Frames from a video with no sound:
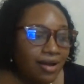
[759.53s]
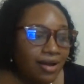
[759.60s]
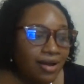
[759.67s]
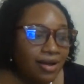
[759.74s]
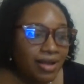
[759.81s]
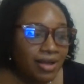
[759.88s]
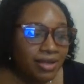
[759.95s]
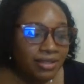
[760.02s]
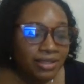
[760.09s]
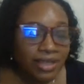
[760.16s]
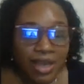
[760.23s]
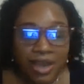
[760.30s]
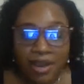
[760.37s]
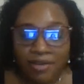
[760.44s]
an
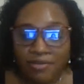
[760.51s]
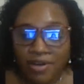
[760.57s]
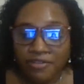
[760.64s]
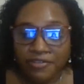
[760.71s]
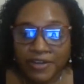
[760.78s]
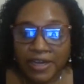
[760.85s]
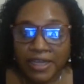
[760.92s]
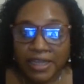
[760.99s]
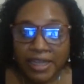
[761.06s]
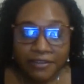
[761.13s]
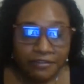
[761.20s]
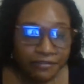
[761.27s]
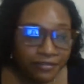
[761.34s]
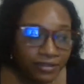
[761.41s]
area of
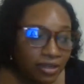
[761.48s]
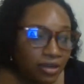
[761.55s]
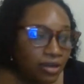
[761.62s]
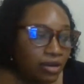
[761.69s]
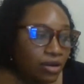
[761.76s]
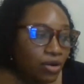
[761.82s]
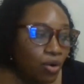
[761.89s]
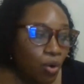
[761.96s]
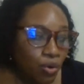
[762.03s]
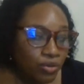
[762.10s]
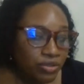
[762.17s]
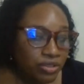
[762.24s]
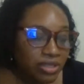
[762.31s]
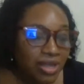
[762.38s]
cliff,
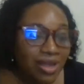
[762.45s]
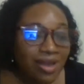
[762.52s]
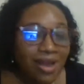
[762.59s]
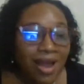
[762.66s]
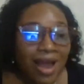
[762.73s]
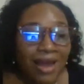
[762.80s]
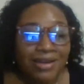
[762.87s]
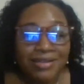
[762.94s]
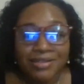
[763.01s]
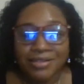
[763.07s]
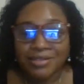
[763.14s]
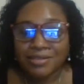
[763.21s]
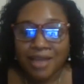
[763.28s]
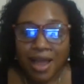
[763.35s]
coast, and a
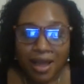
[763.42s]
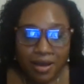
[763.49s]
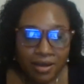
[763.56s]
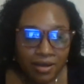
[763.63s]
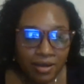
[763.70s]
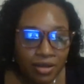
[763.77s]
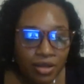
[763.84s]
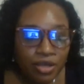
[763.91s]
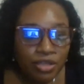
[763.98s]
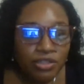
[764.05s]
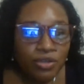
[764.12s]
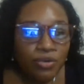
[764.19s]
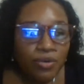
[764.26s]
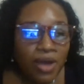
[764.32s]
stack.
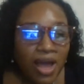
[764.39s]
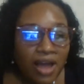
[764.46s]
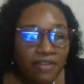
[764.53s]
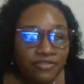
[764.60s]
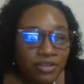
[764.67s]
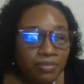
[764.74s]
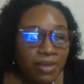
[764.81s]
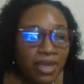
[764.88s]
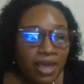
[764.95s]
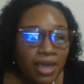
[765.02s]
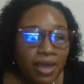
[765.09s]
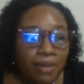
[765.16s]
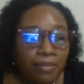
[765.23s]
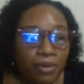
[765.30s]
So you have to be
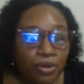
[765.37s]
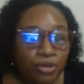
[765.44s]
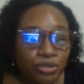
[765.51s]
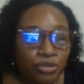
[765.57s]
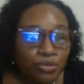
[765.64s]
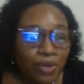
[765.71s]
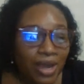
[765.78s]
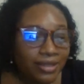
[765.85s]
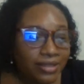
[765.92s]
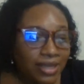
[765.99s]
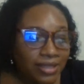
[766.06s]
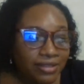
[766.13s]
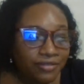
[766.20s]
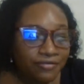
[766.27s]
able to
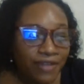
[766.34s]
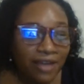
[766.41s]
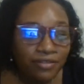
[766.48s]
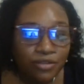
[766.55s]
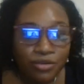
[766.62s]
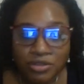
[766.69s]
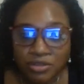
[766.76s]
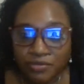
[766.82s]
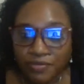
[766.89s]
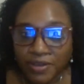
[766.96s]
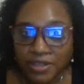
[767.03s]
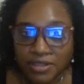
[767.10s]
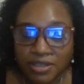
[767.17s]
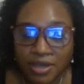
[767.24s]
identify those
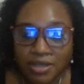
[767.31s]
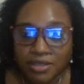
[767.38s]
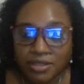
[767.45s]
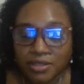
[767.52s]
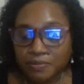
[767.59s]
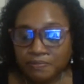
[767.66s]
features